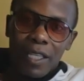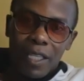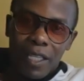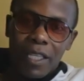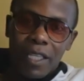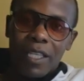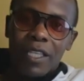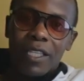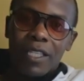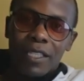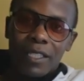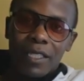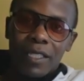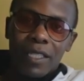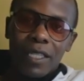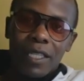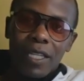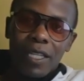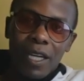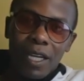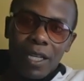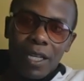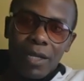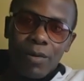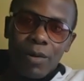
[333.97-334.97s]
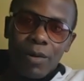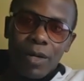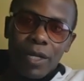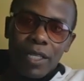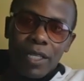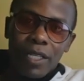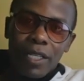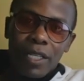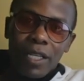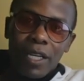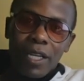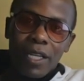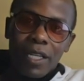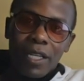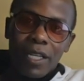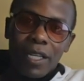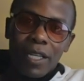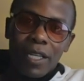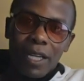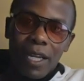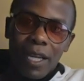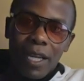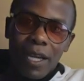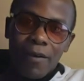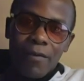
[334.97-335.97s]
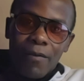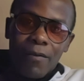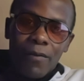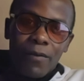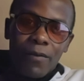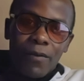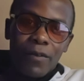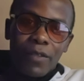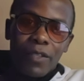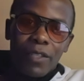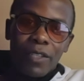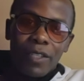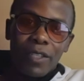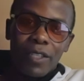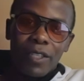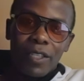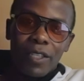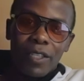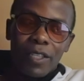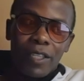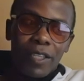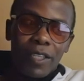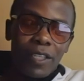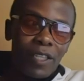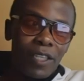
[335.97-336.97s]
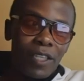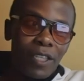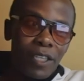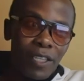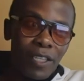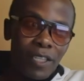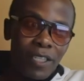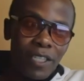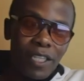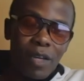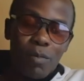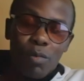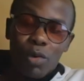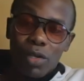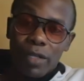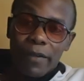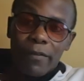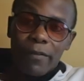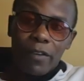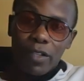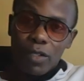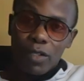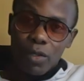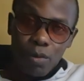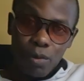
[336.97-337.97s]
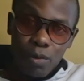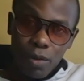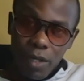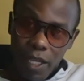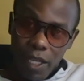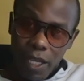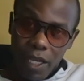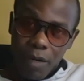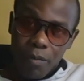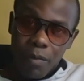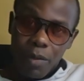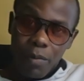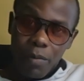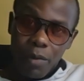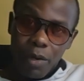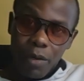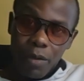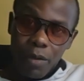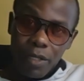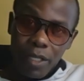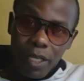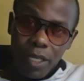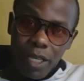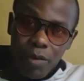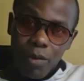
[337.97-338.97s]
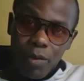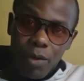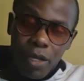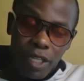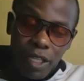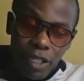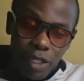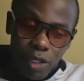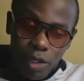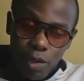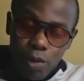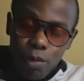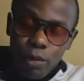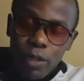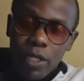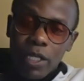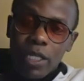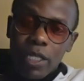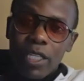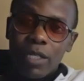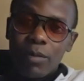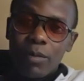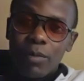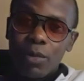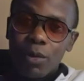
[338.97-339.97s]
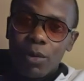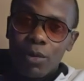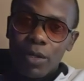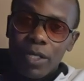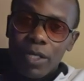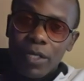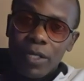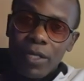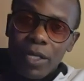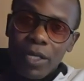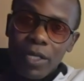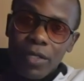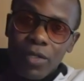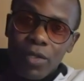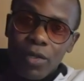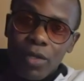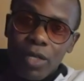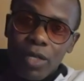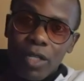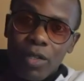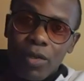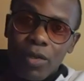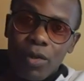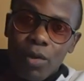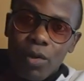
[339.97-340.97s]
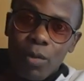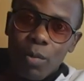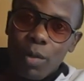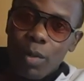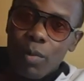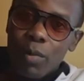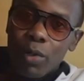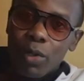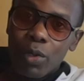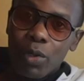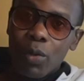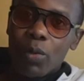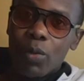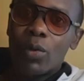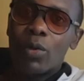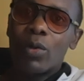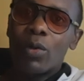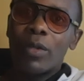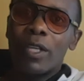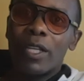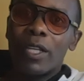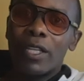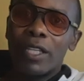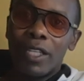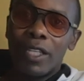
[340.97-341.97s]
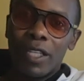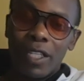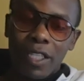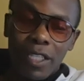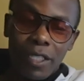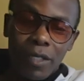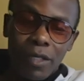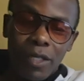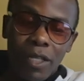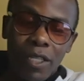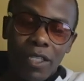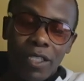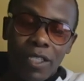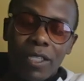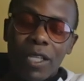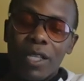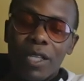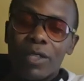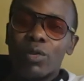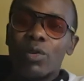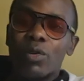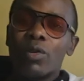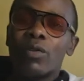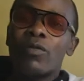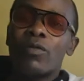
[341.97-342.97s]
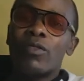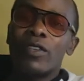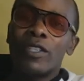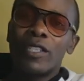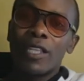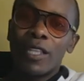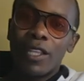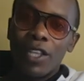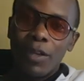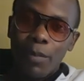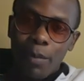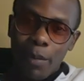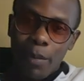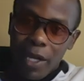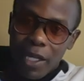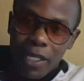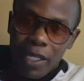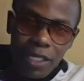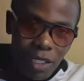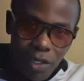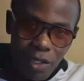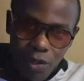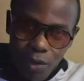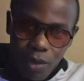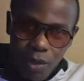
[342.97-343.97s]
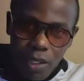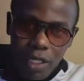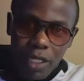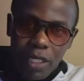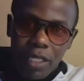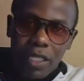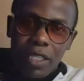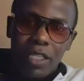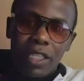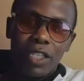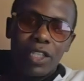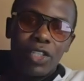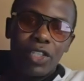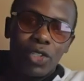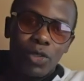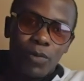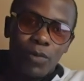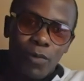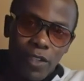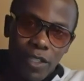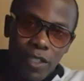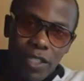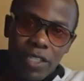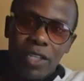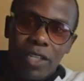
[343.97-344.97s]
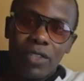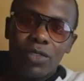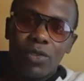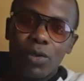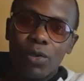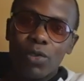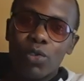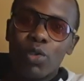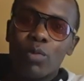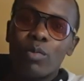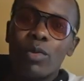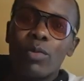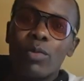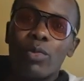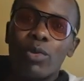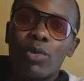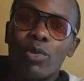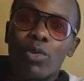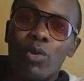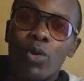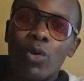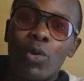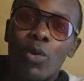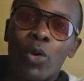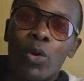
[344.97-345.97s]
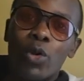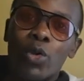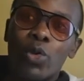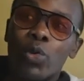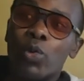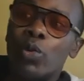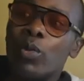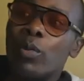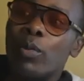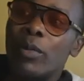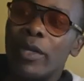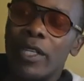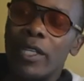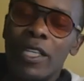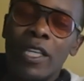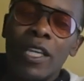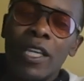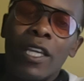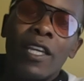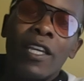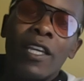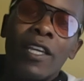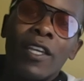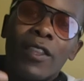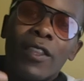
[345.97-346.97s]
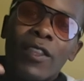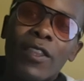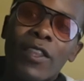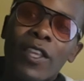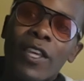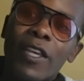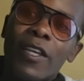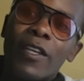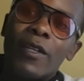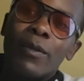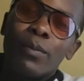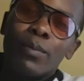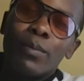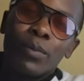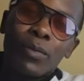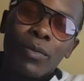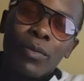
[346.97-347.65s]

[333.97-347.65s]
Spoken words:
he is really hardworking, and I love he is a motivation to the young people out there. We included him on this list so that all people should know that this list does not feature the mighty only. It features also people who should be the